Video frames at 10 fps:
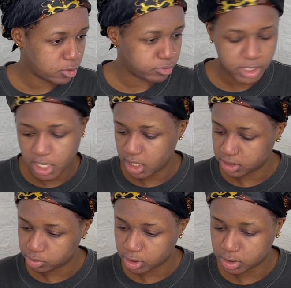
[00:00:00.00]
Next,
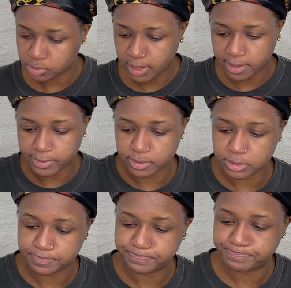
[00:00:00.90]
we're gonna do my eyebrows.
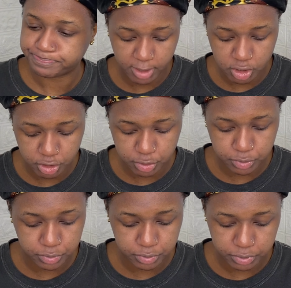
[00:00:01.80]
I'm gonna
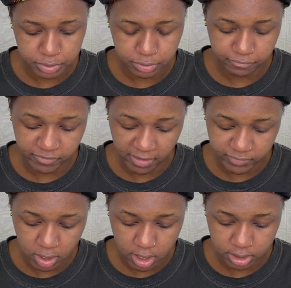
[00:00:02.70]
use
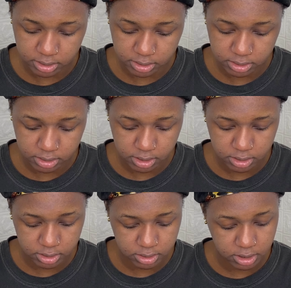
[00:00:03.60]
Revlon's
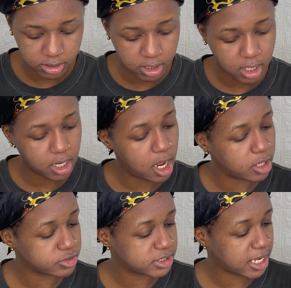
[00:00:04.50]
Color
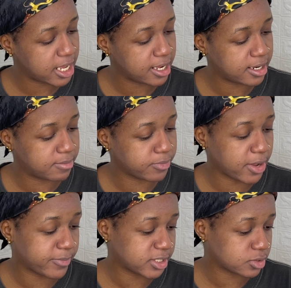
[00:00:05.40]
Stay in brown
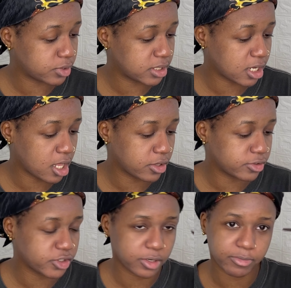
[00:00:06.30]
pencil in the color
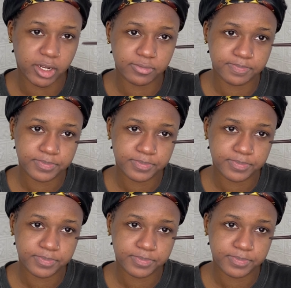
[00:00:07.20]
dark brown.